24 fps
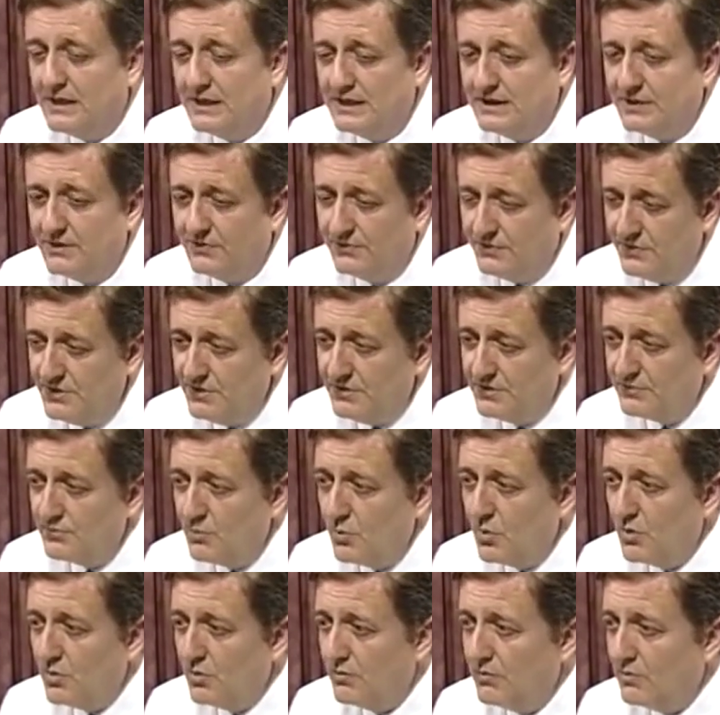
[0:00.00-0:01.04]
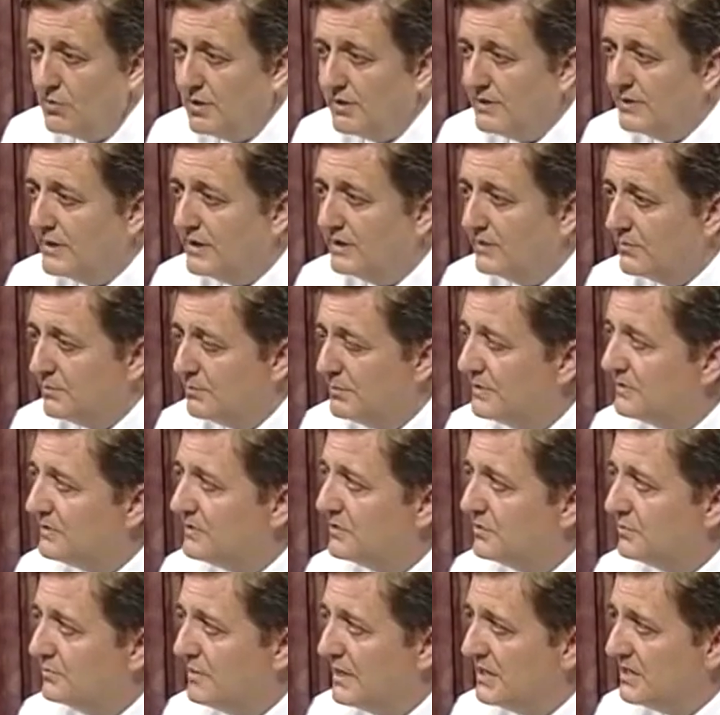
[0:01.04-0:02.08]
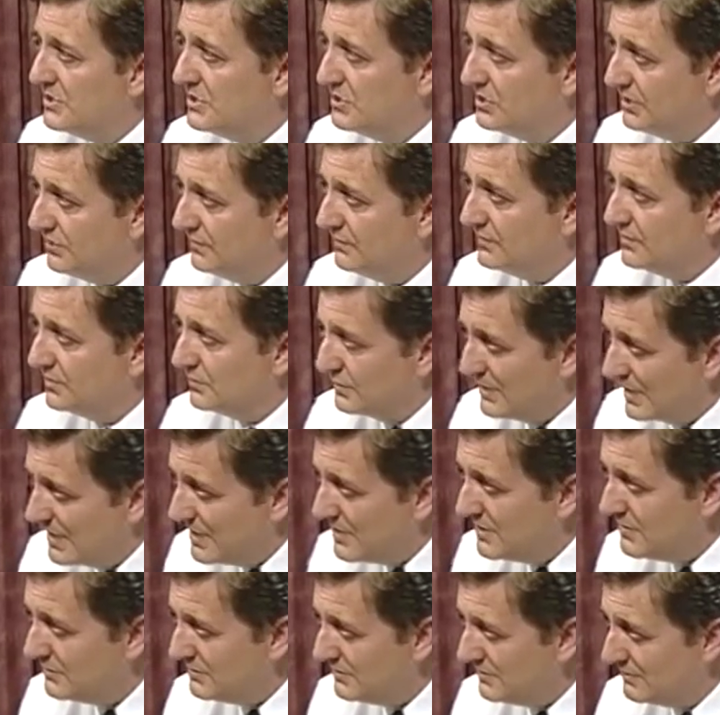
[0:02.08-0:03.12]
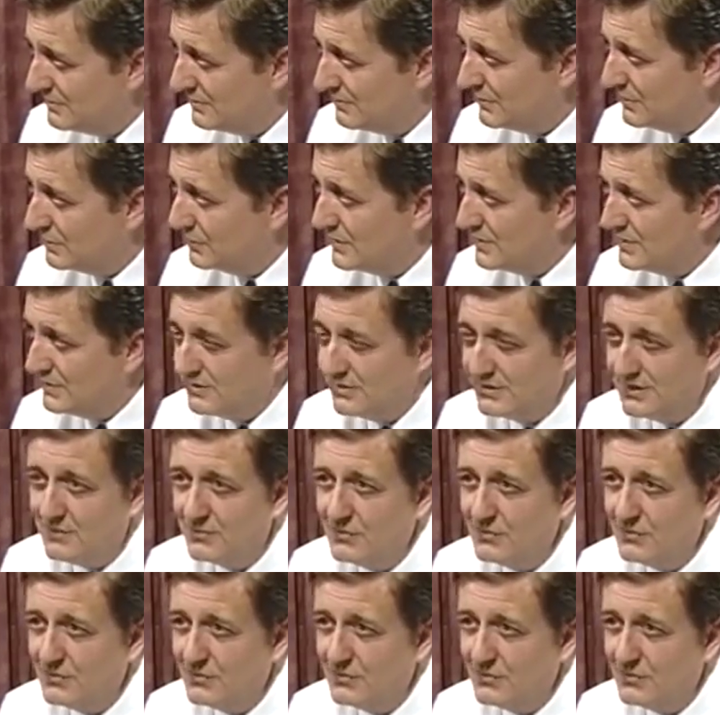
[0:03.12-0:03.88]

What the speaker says: The fear is more of one that the business may shift around between